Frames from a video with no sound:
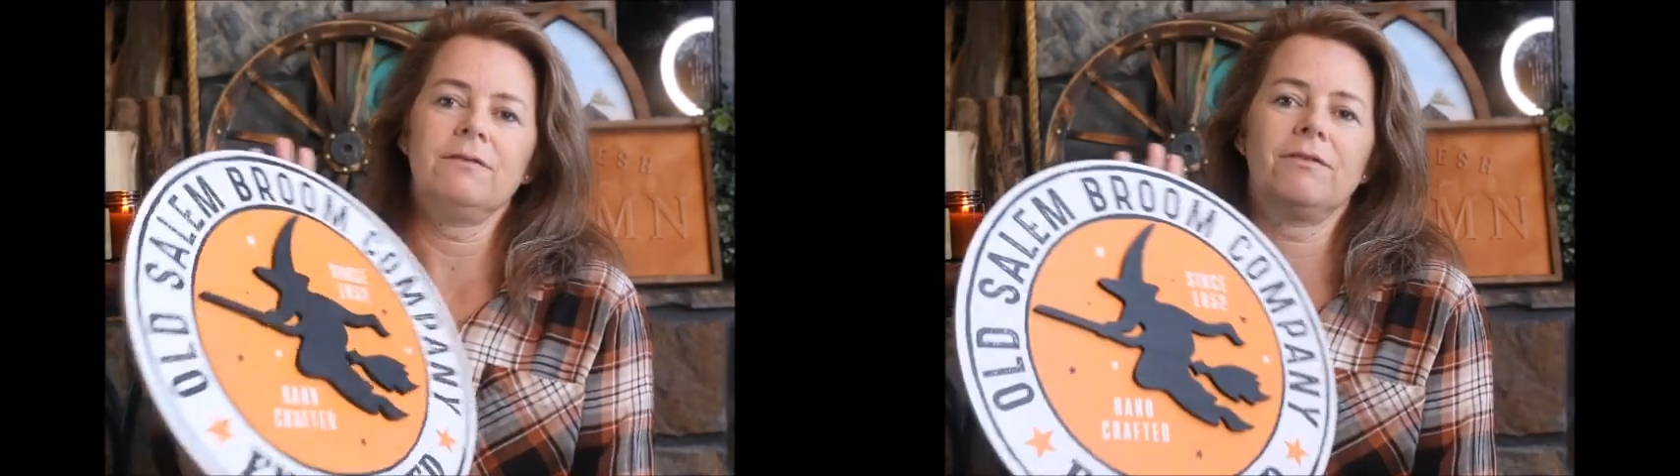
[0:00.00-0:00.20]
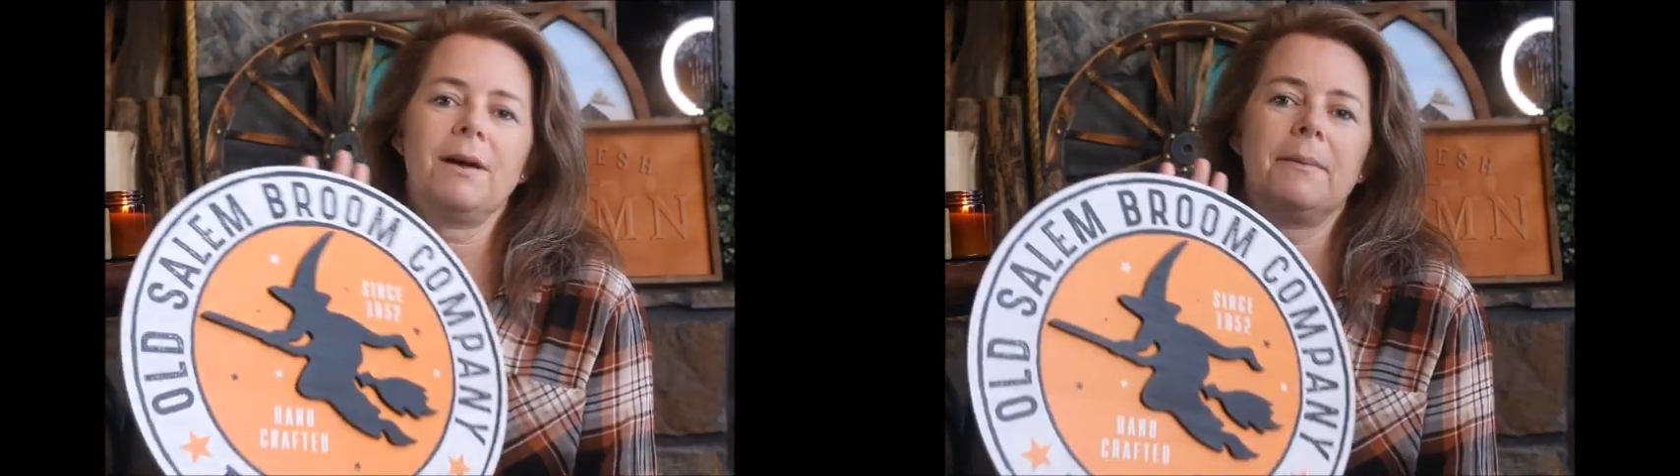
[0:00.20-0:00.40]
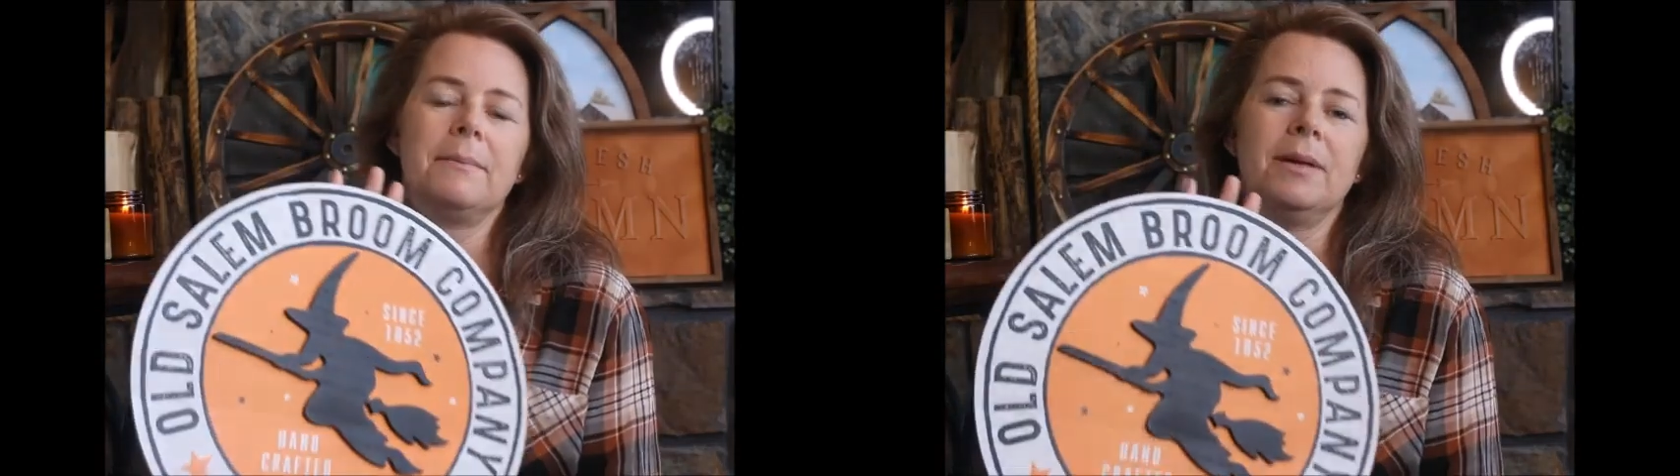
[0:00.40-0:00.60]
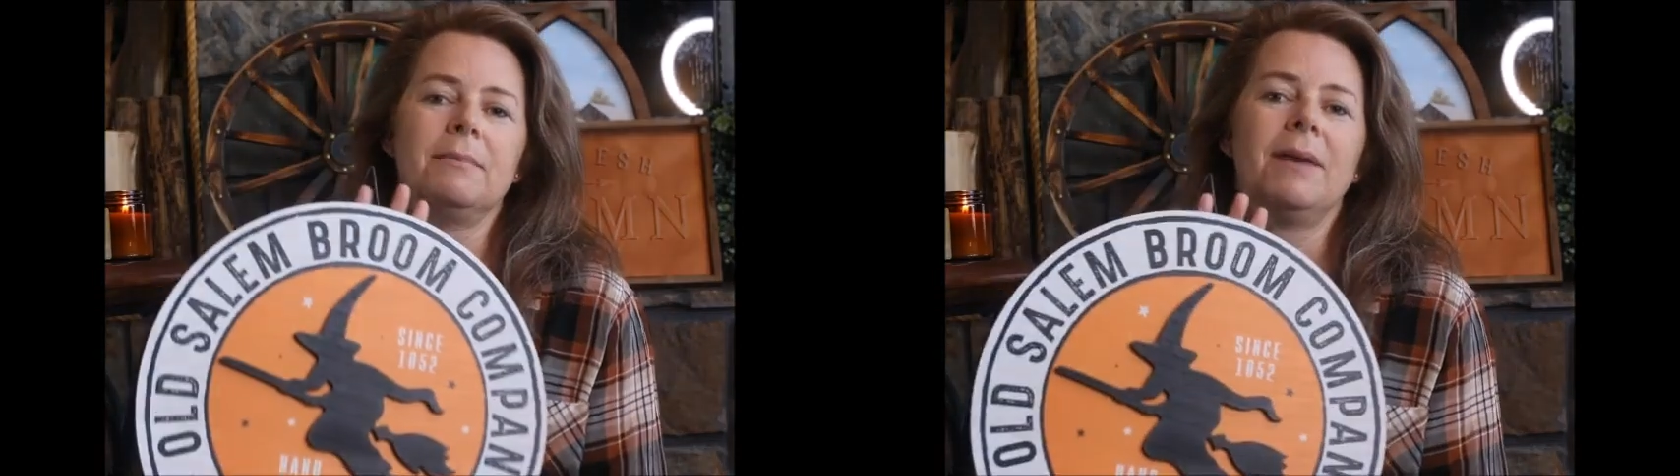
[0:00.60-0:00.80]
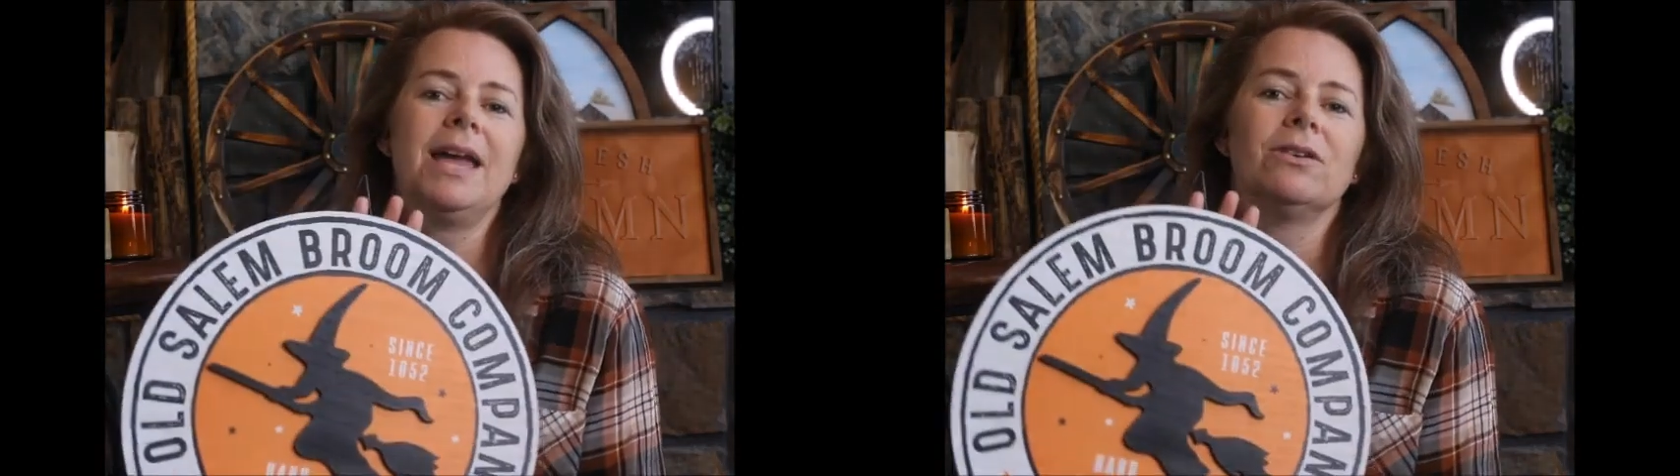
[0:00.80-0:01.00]
from
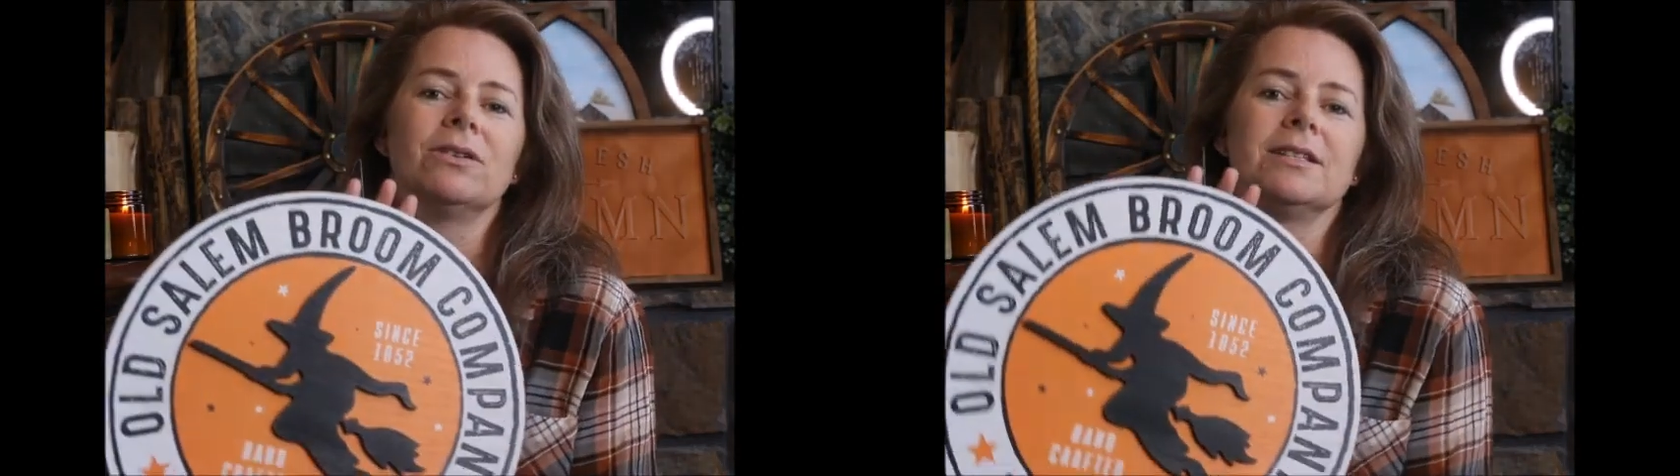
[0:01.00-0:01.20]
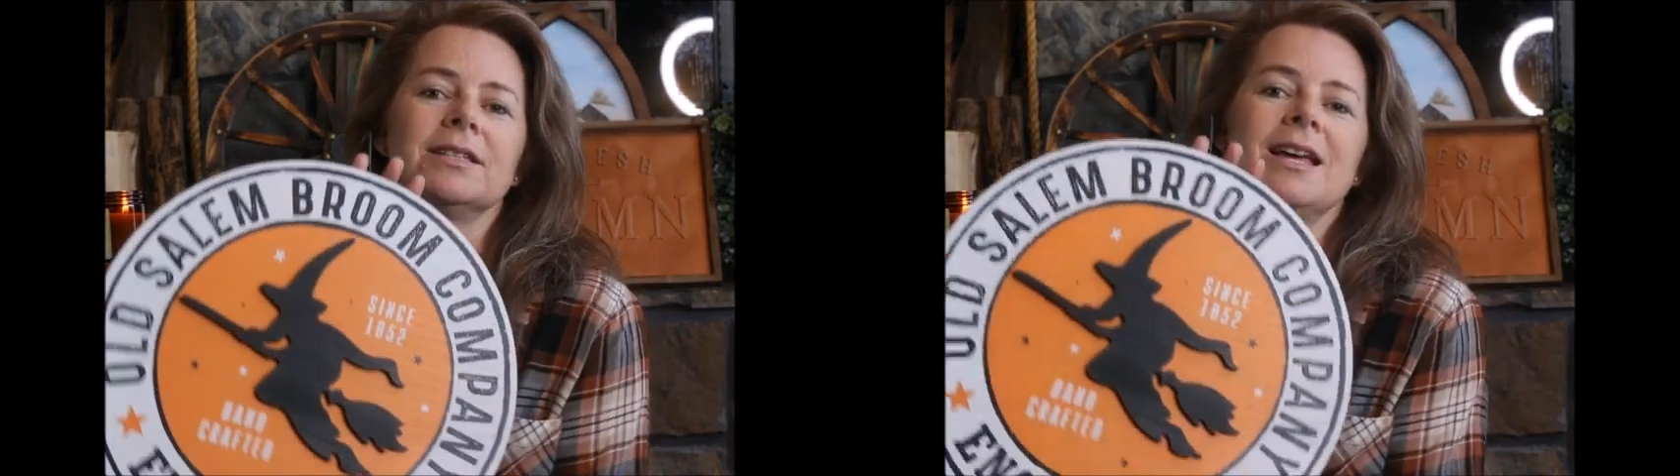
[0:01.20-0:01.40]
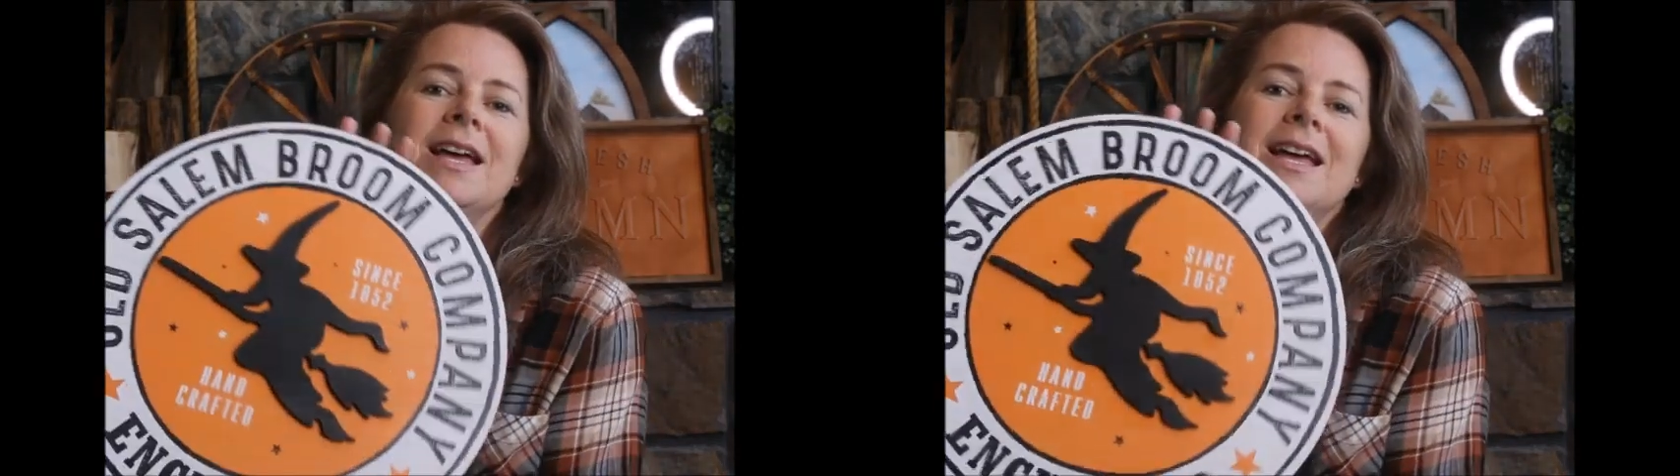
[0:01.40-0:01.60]
Michaels.